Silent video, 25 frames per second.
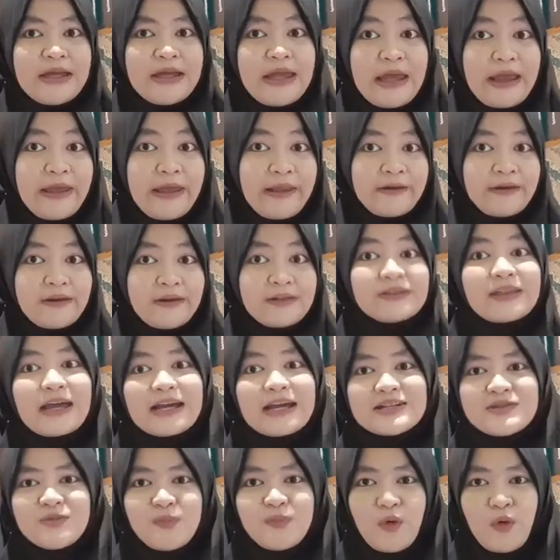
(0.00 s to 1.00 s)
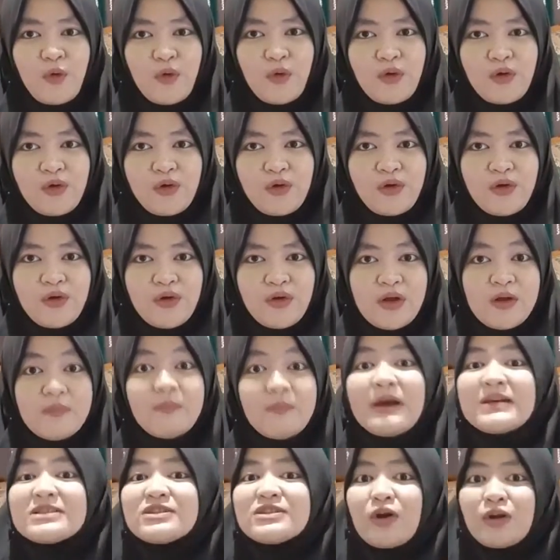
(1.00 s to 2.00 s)
in the textbook
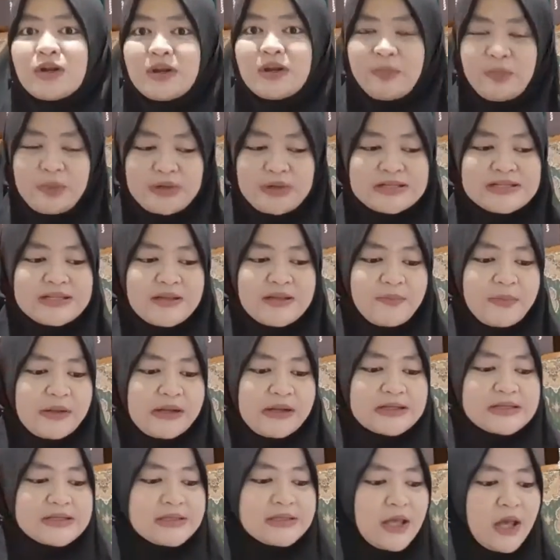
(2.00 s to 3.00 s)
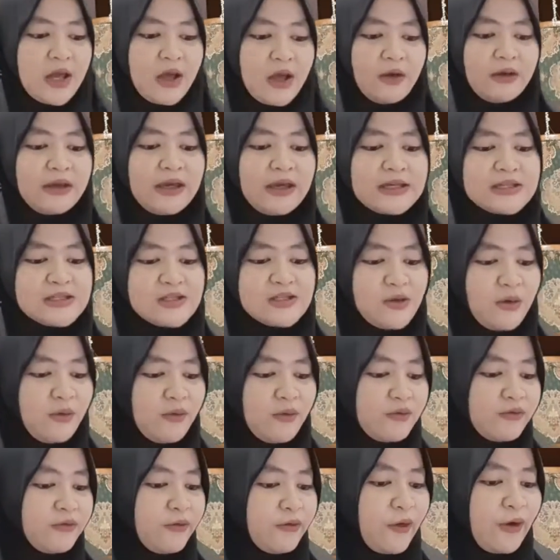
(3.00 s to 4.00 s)
based on the principles. Okay,
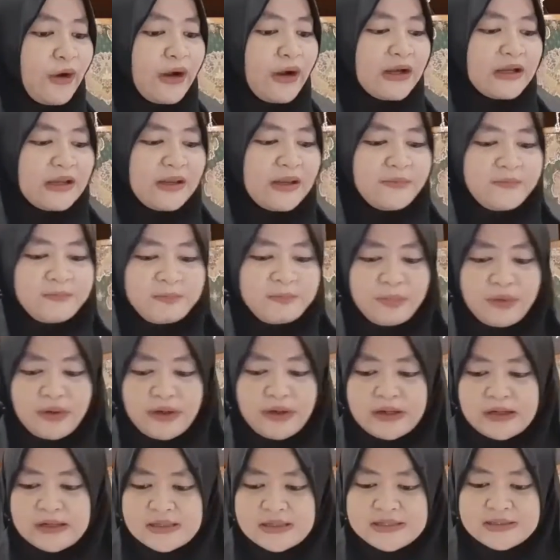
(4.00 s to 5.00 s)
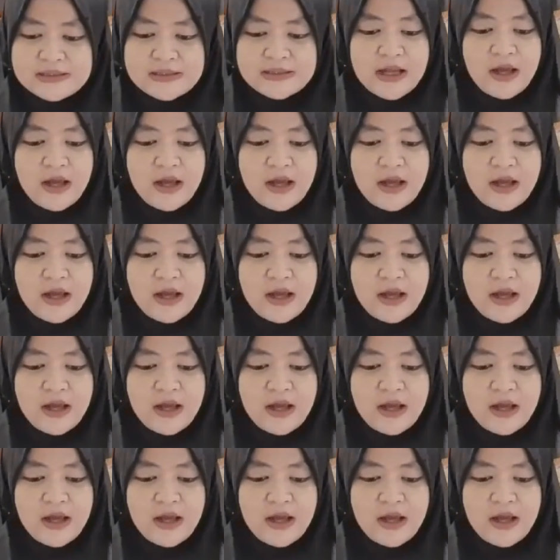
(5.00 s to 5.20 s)
so for the first